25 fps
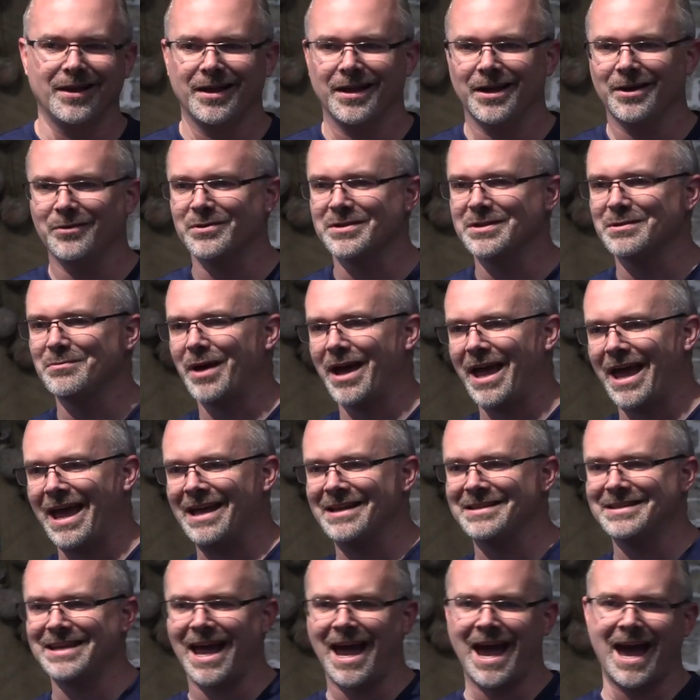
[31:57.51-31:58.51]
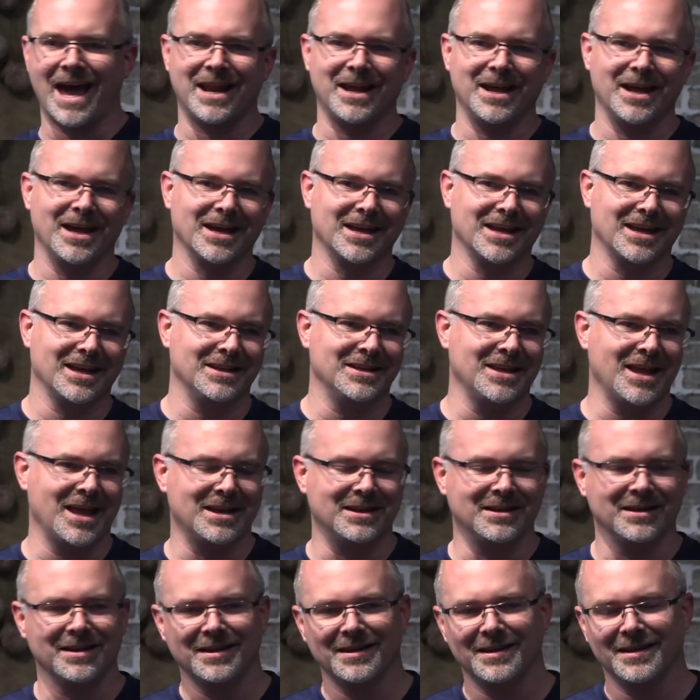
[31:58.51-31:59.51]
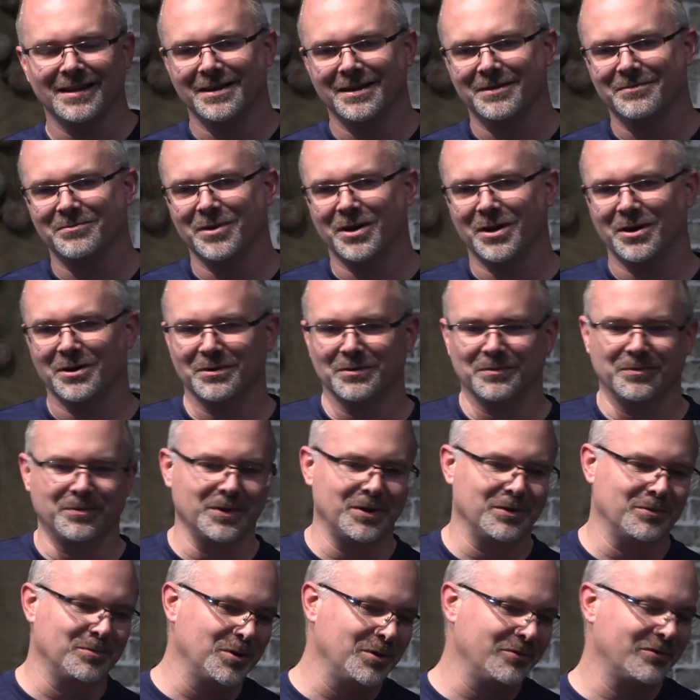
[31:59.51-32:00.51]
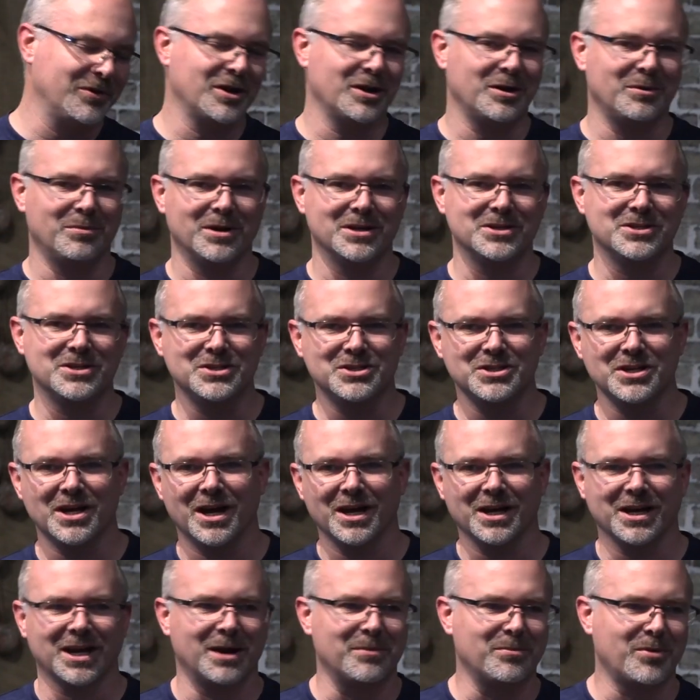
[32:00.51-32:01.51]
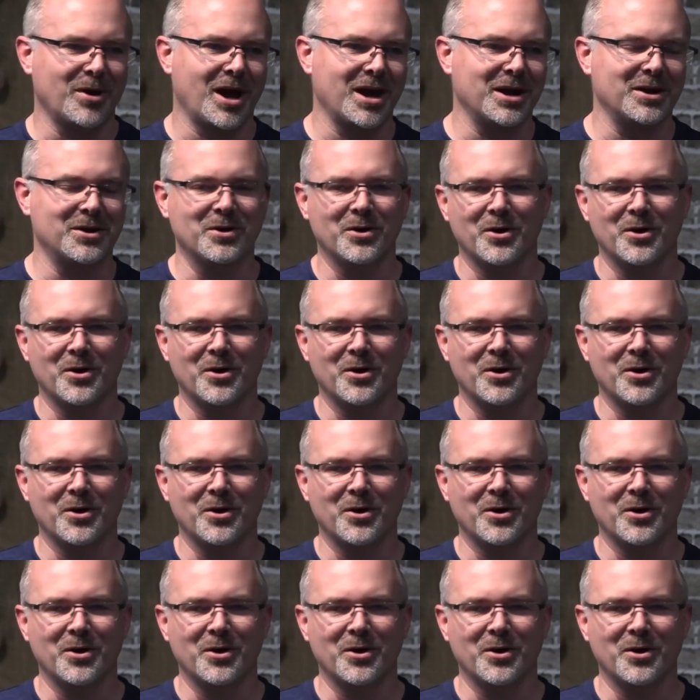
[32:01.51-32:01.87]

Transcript: It was in my aunt's attic. And then, you know, we were moving out a bunch of junk and I brought it